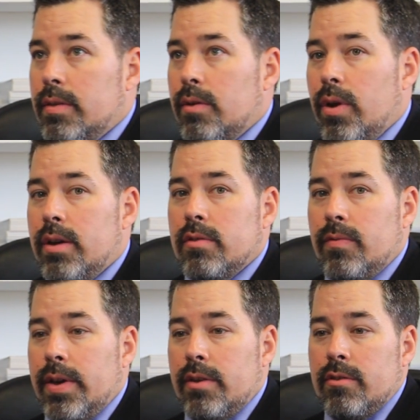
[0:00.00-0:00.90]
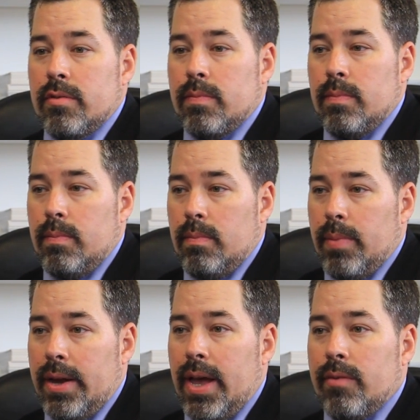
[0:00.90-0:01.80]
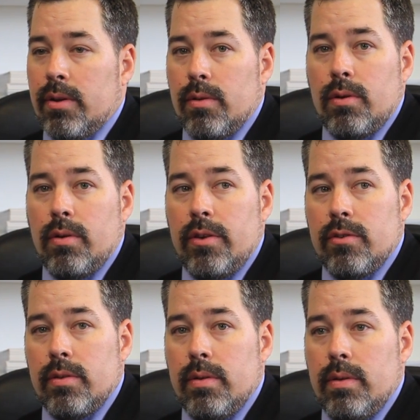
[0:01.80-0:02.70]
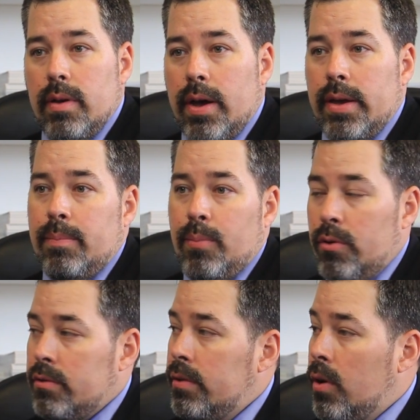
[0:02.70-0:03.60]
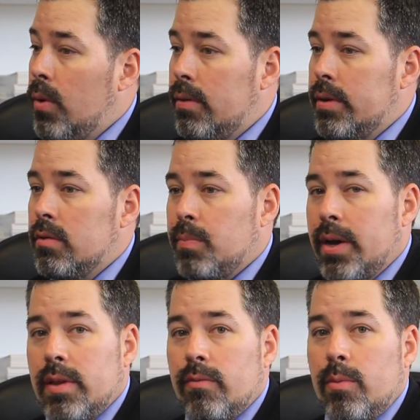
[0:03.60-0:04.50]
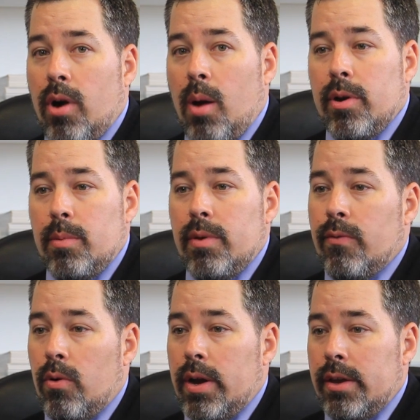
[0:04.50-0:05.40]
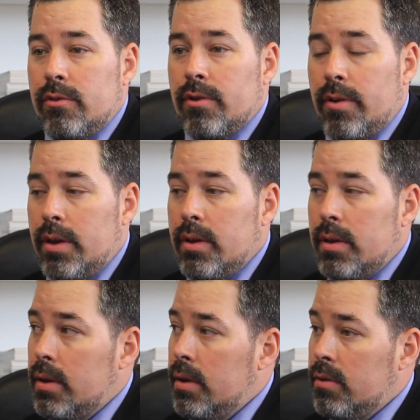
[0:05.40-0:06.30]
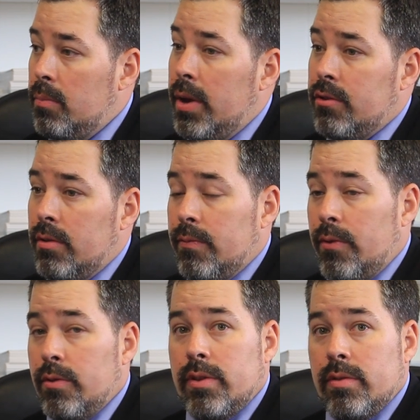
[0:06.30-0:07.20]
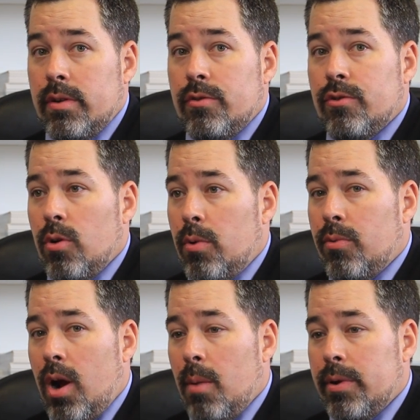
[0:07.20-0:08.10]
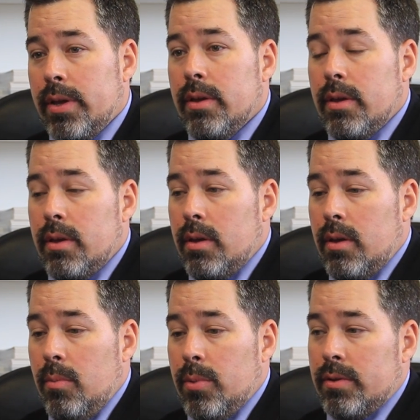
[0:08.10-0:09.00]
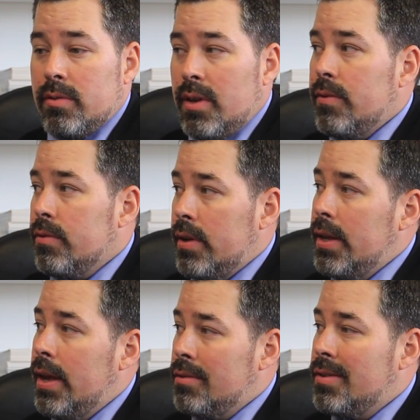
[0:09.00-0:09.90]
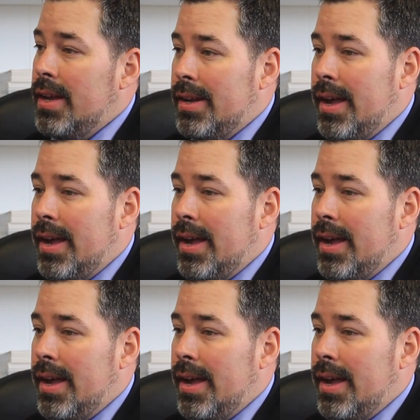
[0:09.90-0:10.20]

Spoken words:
the greatest advantage is by having a local agent. I personally go out and inspect every property before I insure it. to make sure that first it's an insurable property, but to see if there's any outstanding